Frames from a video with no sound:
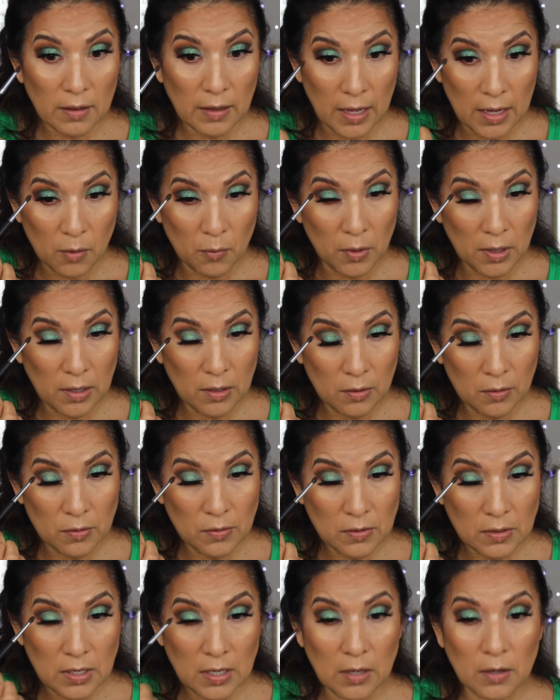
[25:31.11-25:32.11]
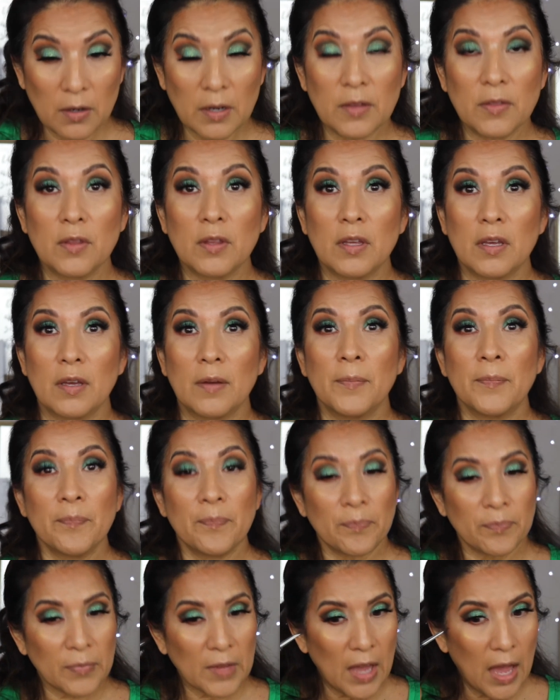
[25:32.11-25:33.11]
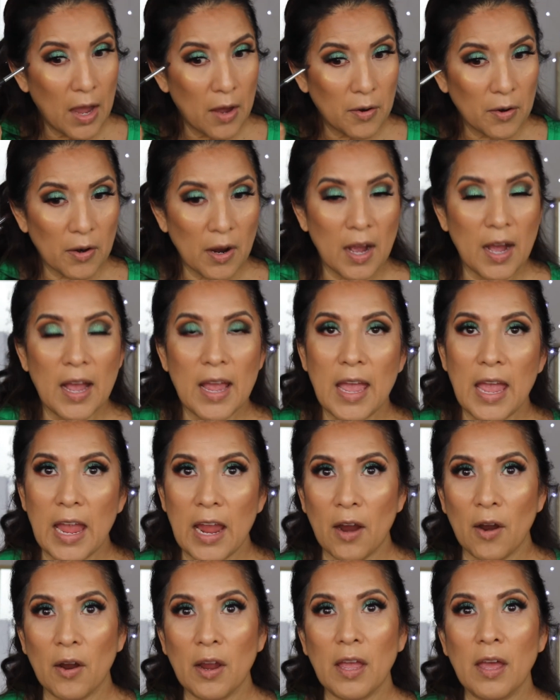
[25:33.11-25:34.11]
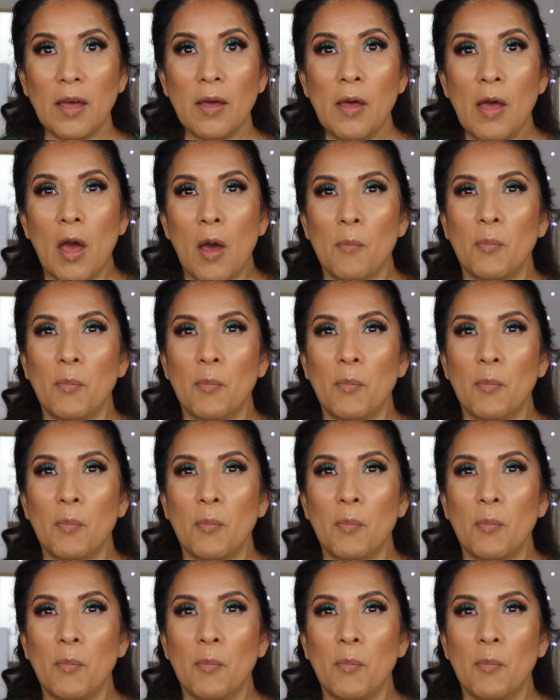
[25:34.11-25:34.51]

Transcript: like we used here in the outer eye area,